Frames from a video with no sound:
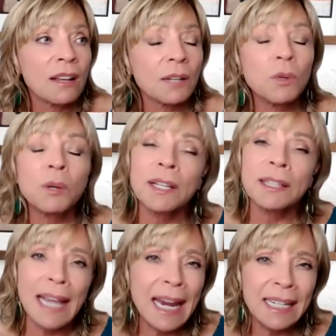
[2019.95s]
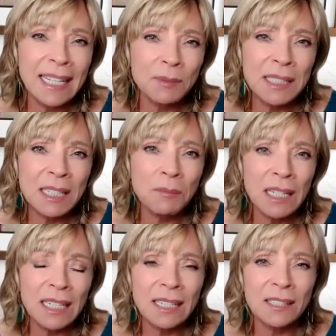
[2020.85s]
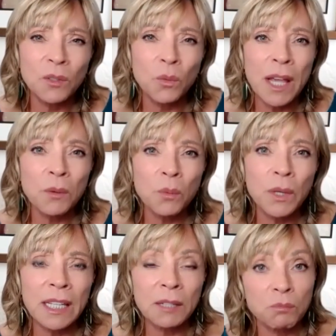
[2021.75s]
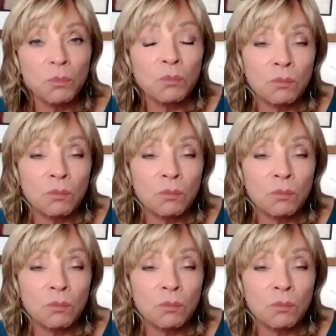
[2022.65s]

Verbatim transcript: like we were at the ADMC meeting and the way we